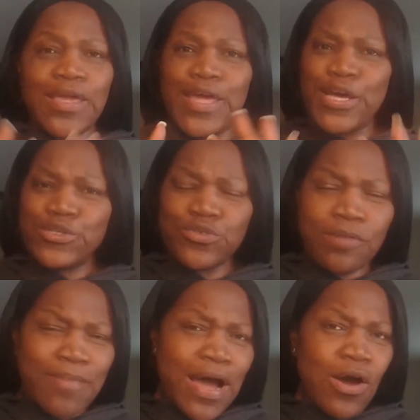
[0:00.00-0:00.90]
Yes, you
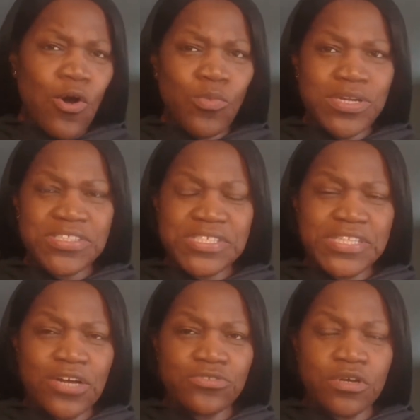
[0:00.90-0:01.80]
can buy a home with a
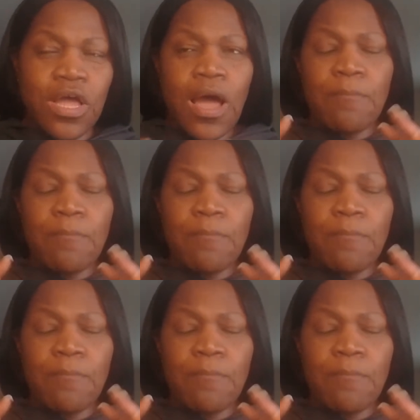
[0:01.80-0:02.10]
600.